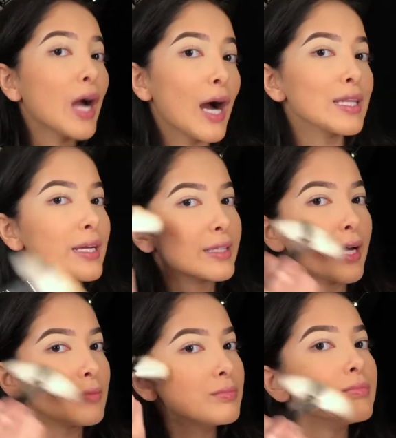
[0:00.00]
I like
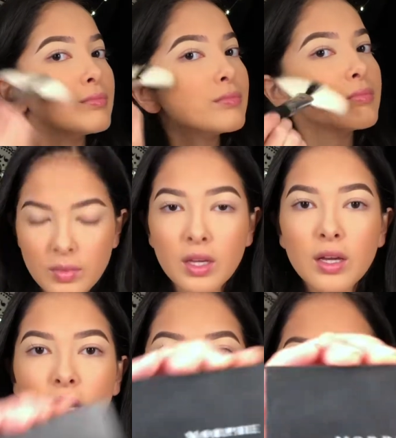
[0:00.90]
that.
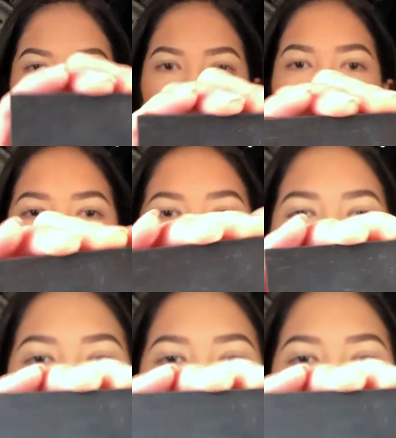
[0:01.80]
I'm gonna use this